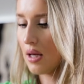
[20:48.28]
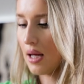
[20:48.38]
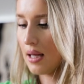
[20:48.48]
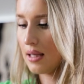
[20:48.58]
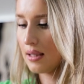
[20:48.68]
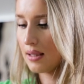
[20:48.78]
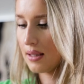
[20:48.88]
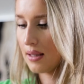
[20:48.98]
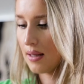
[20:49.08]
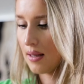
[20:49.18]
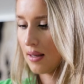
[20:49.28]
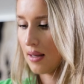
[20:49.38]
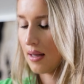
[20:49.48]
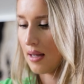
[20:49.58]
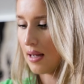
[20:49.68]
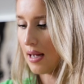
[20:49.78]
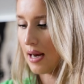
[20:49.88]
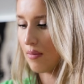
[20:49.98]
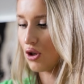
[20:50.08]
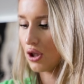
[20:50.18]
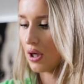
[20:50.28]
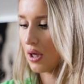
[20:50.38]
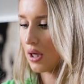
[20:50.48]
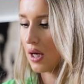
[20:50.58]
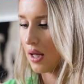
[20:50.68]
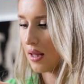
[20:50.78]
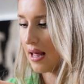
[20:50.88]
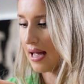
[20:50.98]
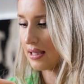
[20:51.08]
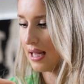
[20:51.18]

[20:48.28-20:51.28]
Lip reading: cutters and I'm just going to cut that